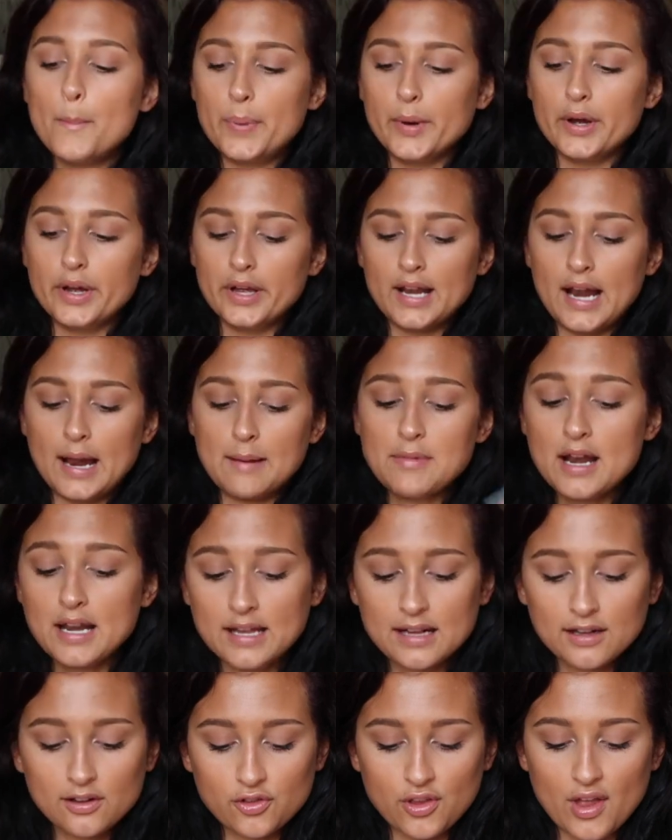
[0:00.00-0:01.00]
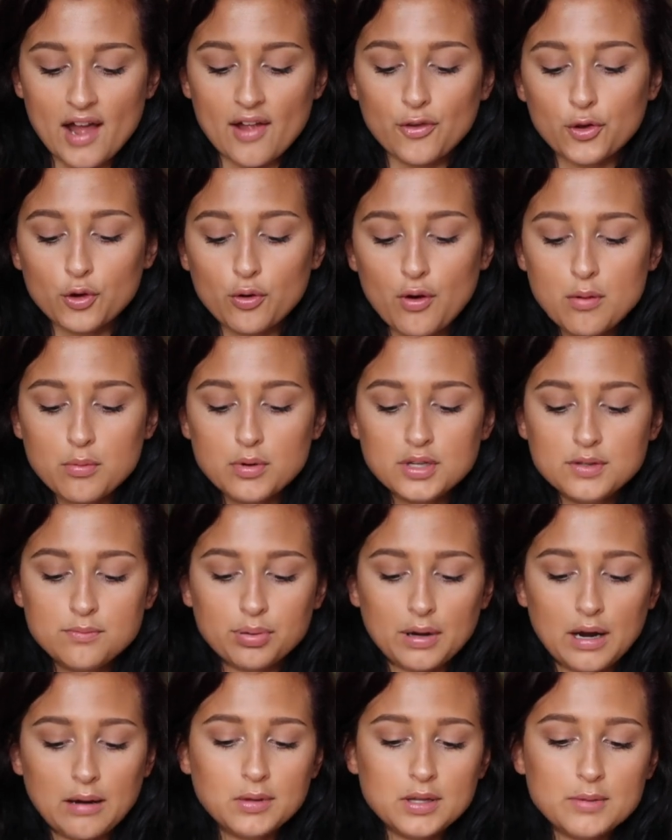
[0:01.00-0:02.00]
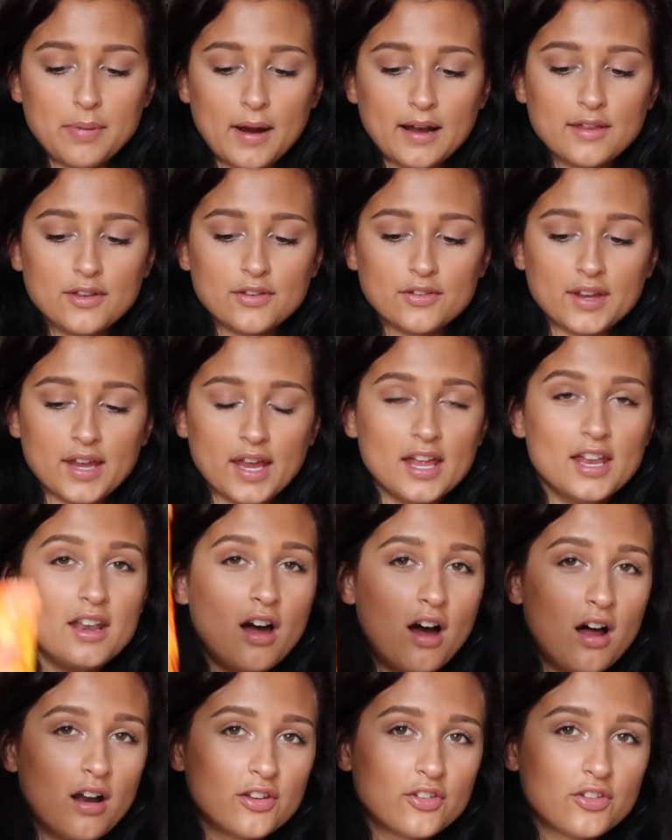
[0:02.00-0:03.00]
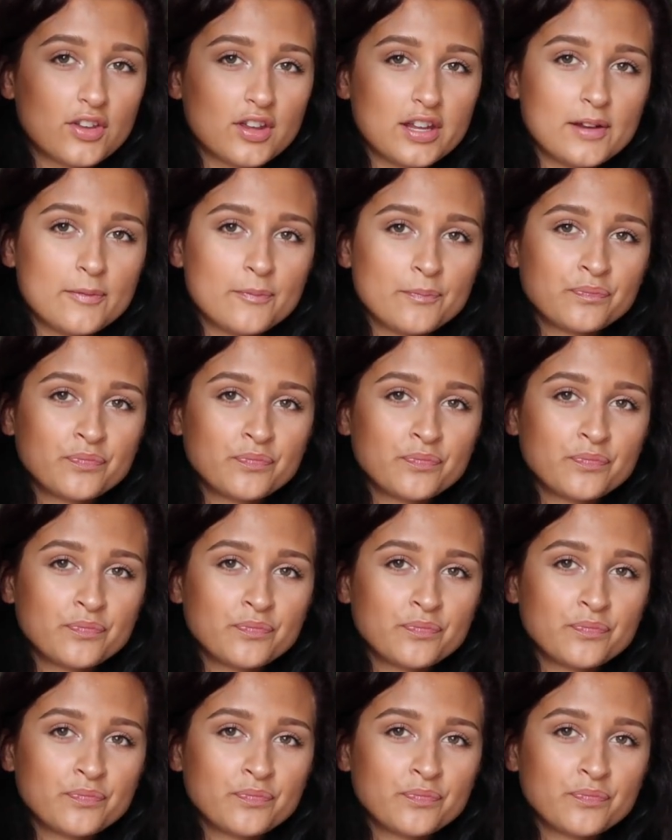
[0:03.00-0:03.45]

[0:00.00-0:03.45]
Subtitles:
But I'm not against that, so I would probably buy these again, honestly.